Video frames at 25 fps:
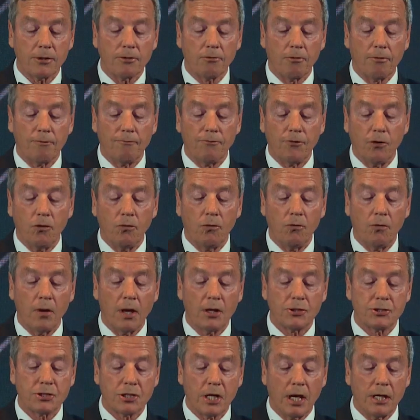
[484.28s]
to review
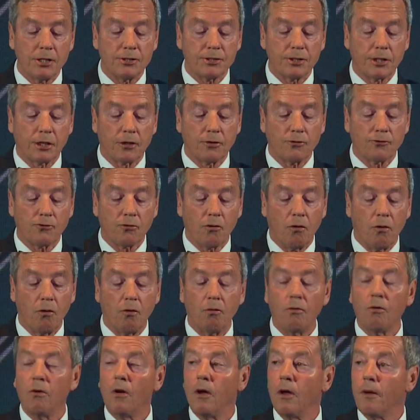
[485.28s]
a change in
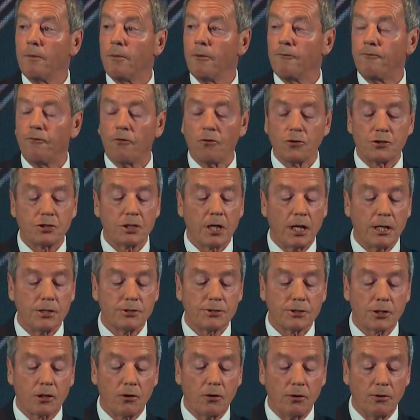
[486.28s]
control before
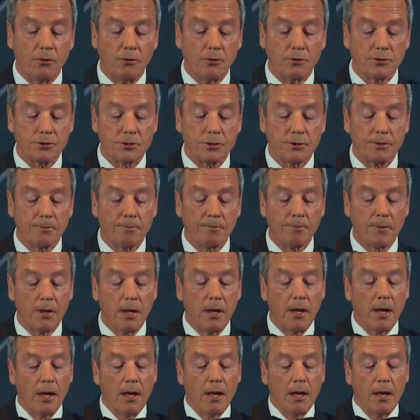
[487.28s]
change occurs.
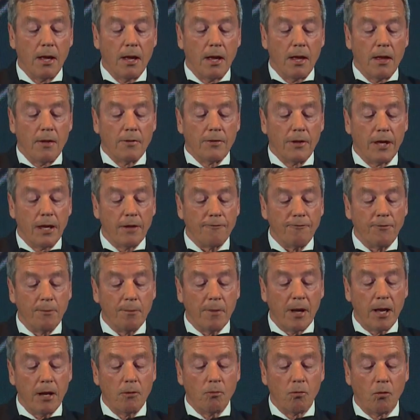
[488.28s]
The
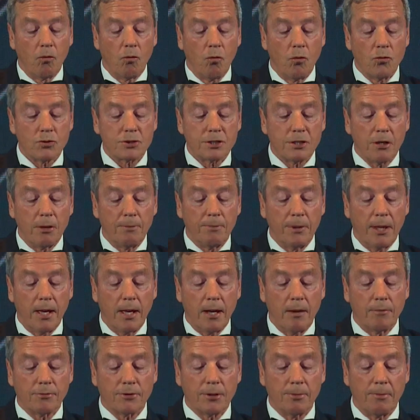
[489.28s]
FMA will also be
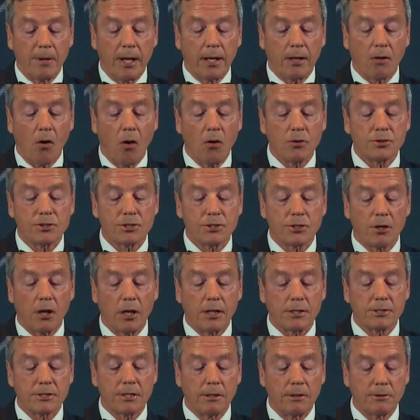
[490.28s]
able to make
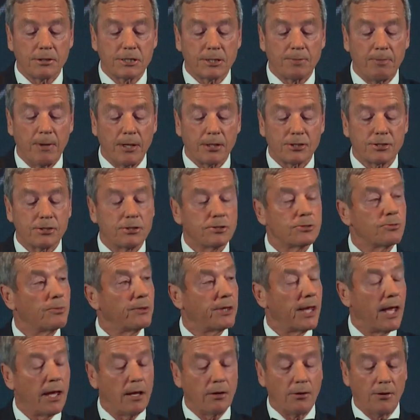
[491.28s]
on-site inspections
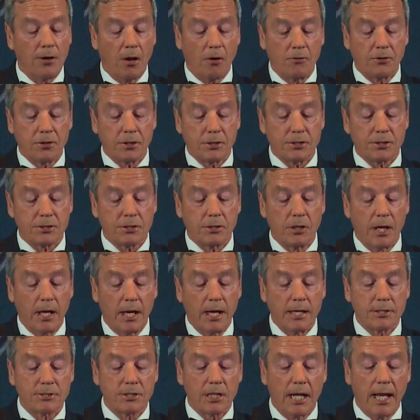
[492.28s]
without notice
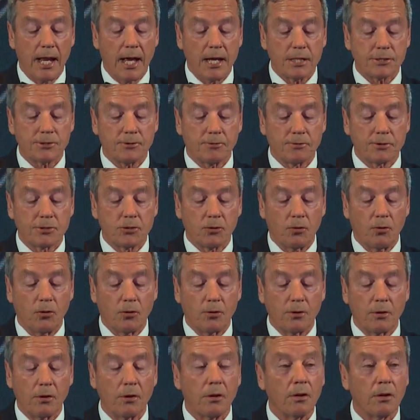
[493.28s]
as a last resort.